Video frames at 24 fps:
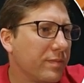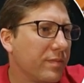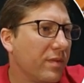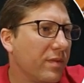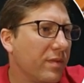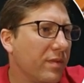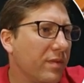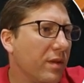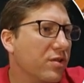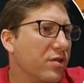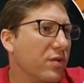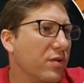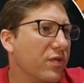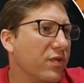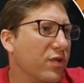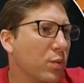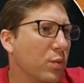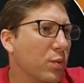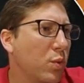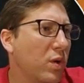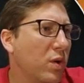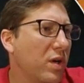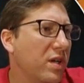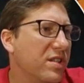So for
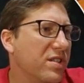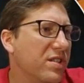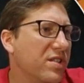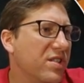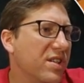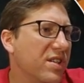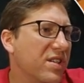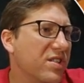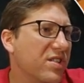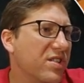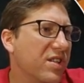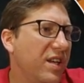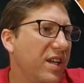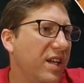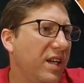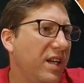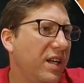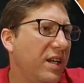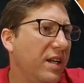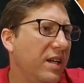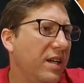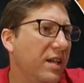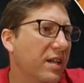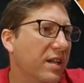116,
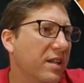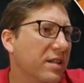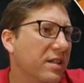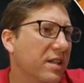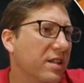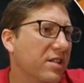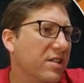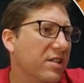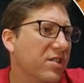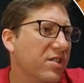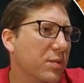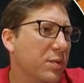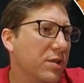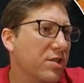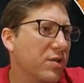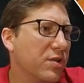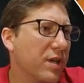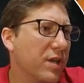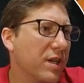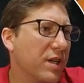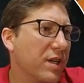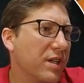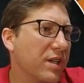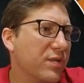let's see what it
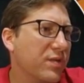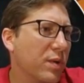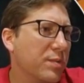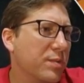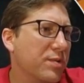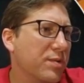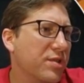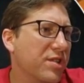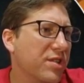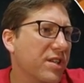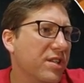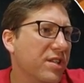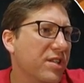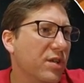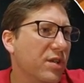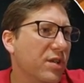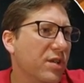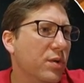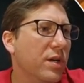transforms into.